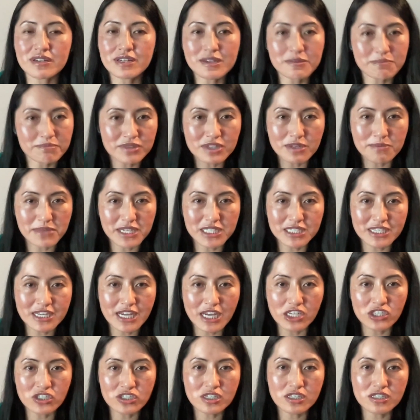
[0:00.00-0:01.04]

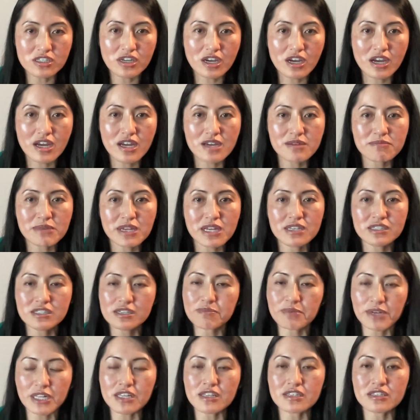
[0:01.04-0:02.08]
implementation time, it
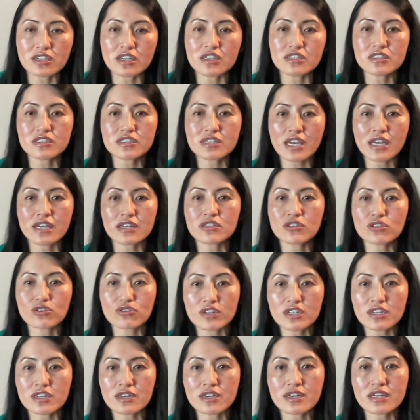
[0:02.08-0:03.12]
typically does take
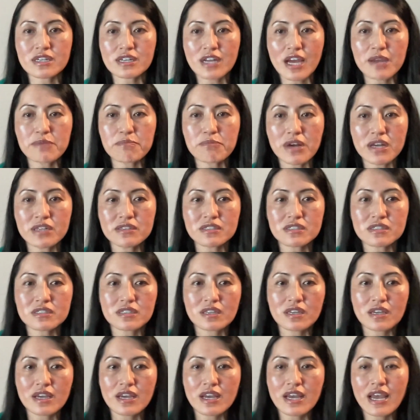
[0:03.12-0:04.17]
3 to 9
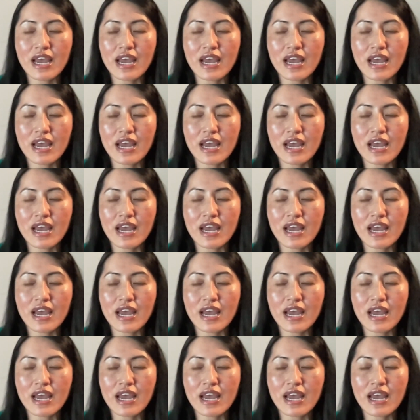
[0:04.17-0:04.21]
months,